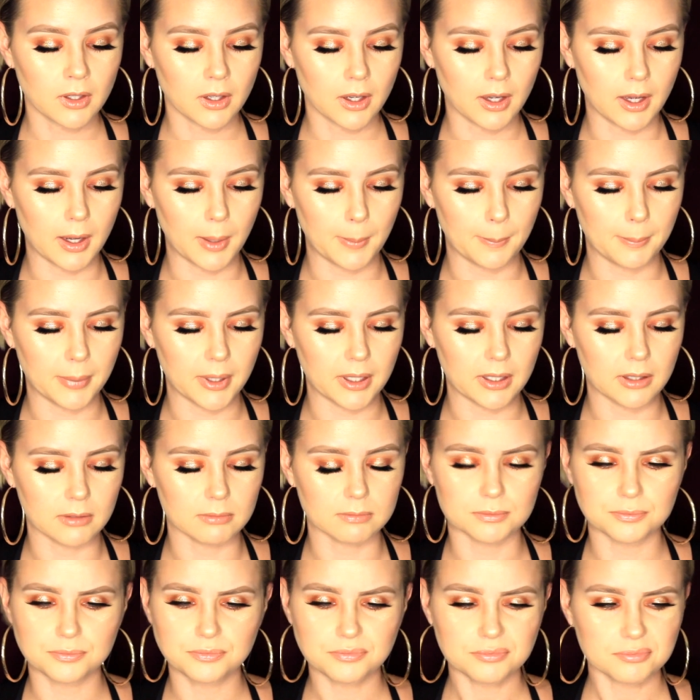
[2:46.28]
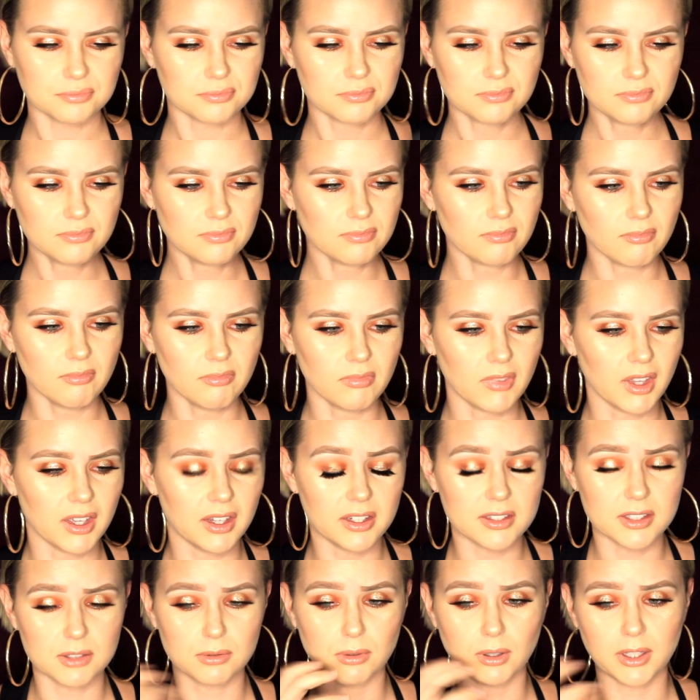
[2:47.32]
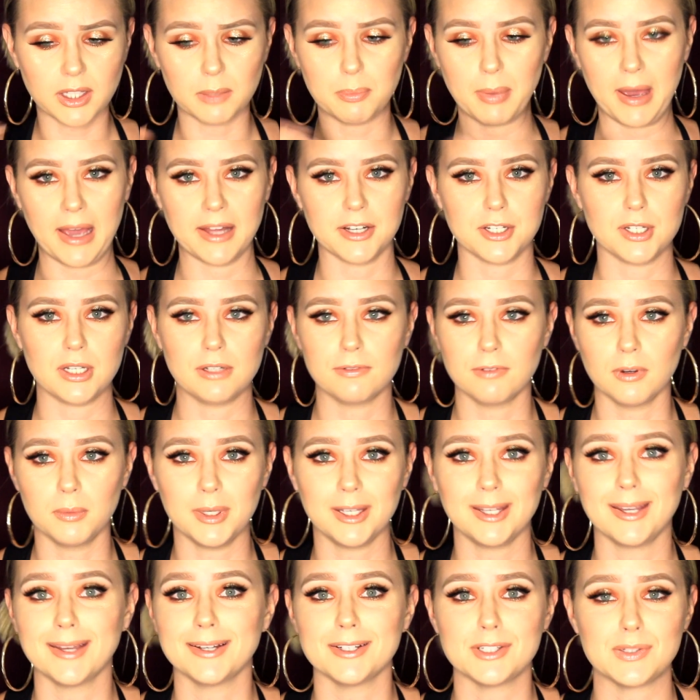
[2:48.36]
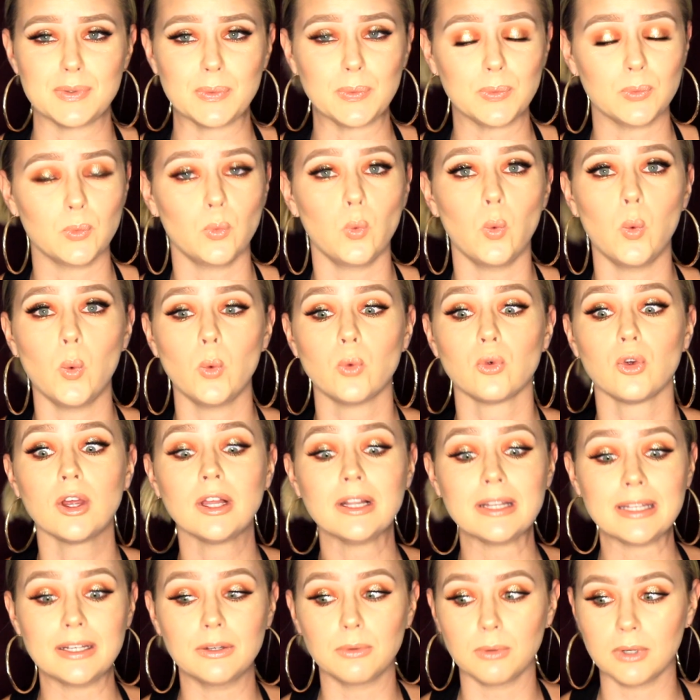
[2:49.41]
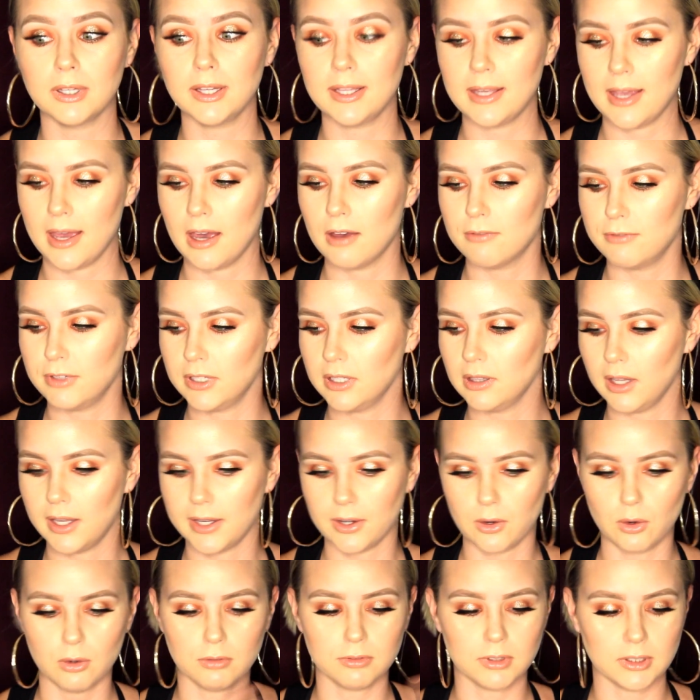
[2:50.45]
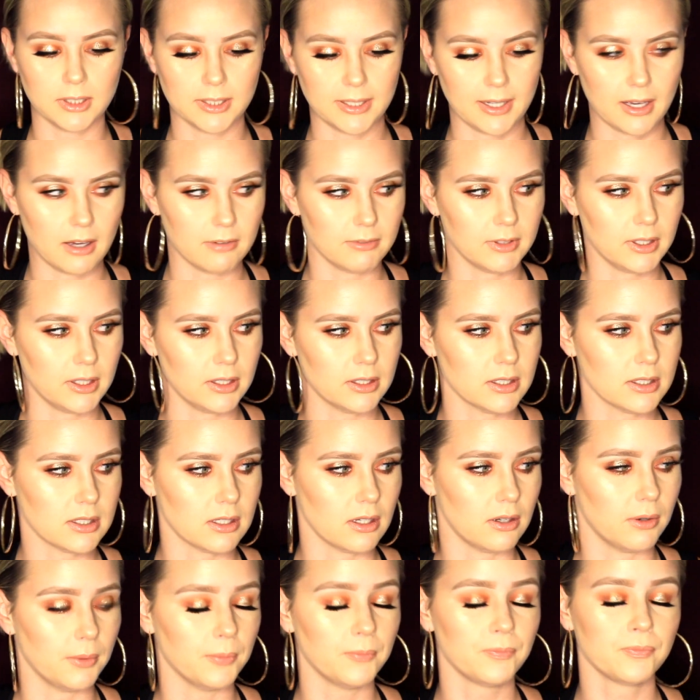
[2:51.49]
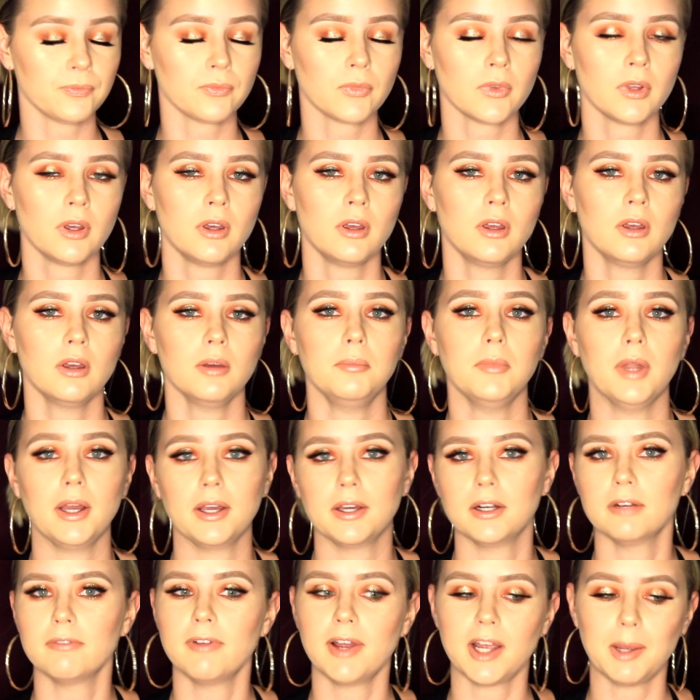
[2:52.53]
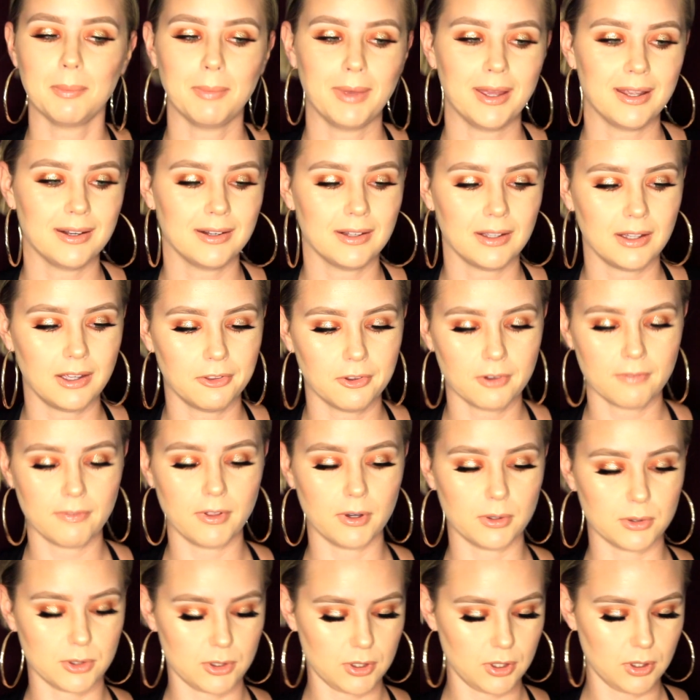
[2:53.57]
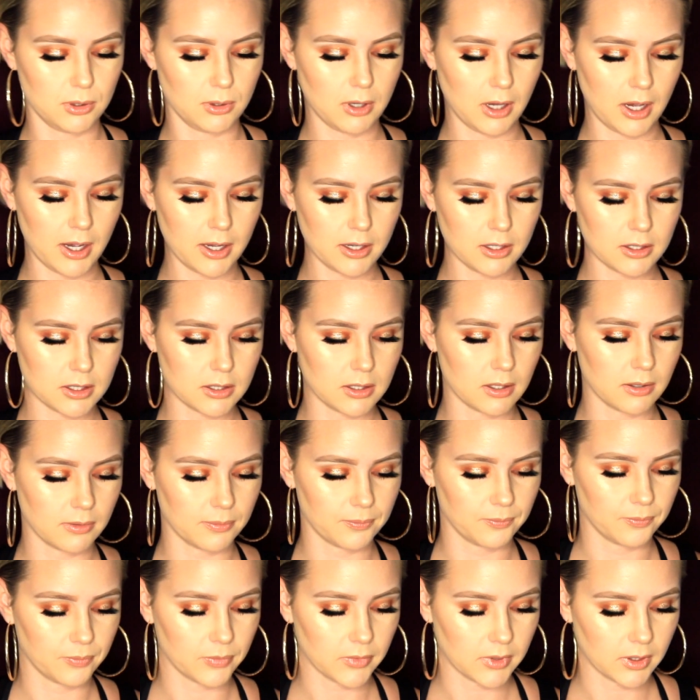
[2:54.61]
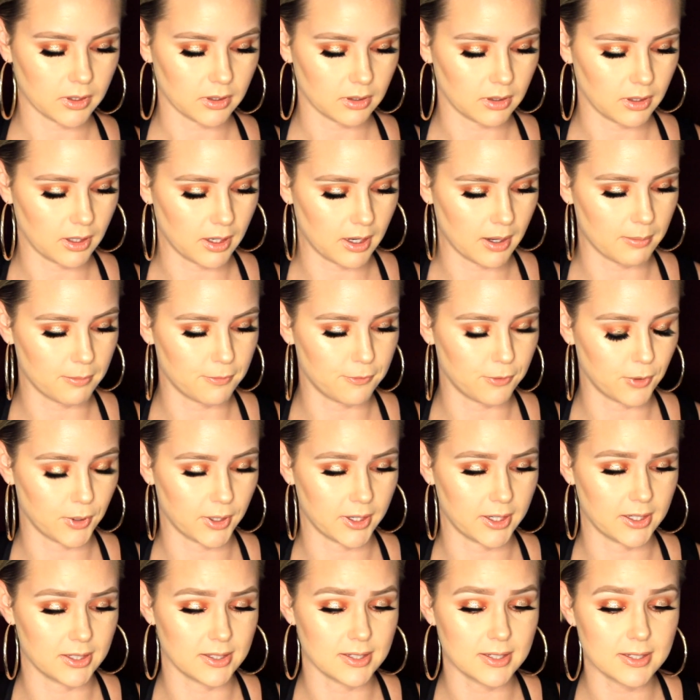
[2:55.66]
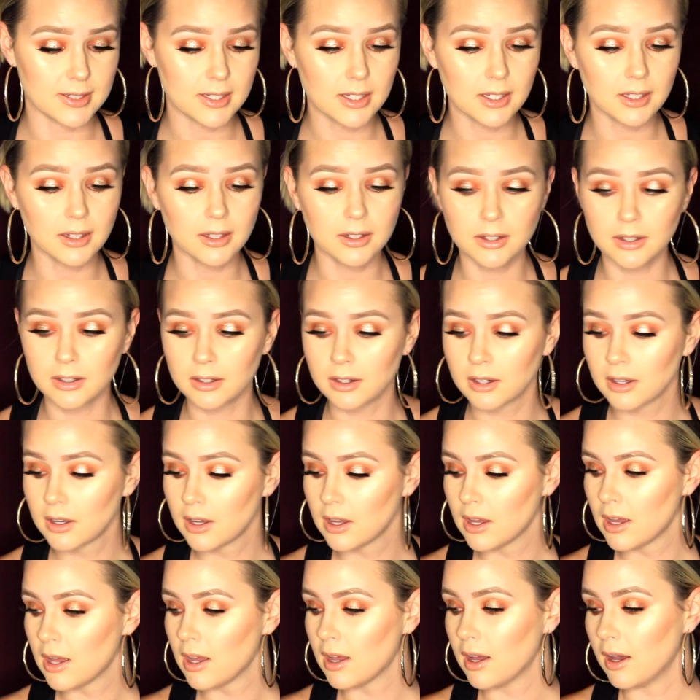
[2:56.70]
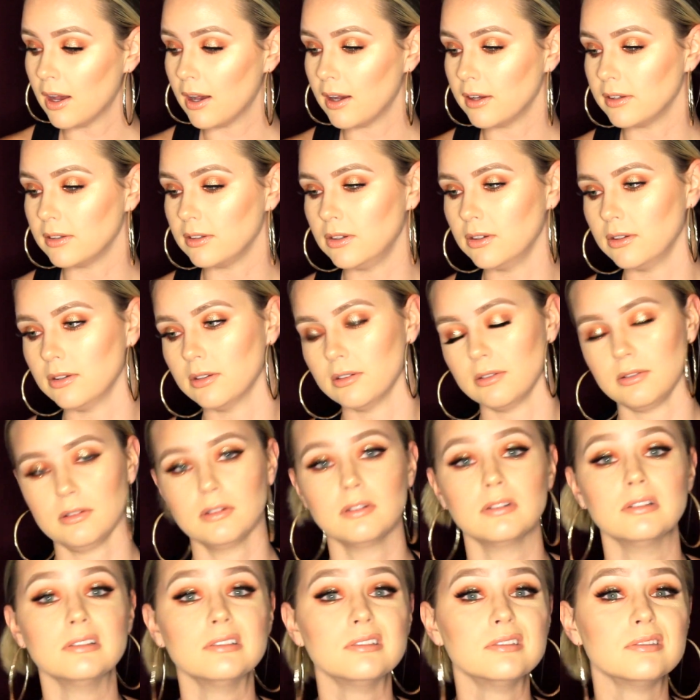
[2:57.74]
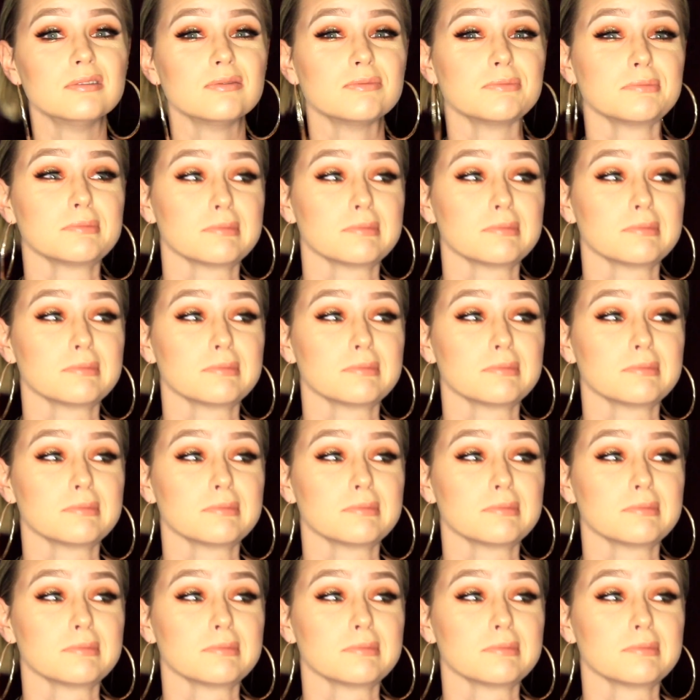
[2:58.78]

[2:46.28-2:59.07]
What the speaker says: But it's really patchy for me, and it's really, really heavy, like overly heavy. So I'm not going to recommend either of those to you guys. For concealer, you know,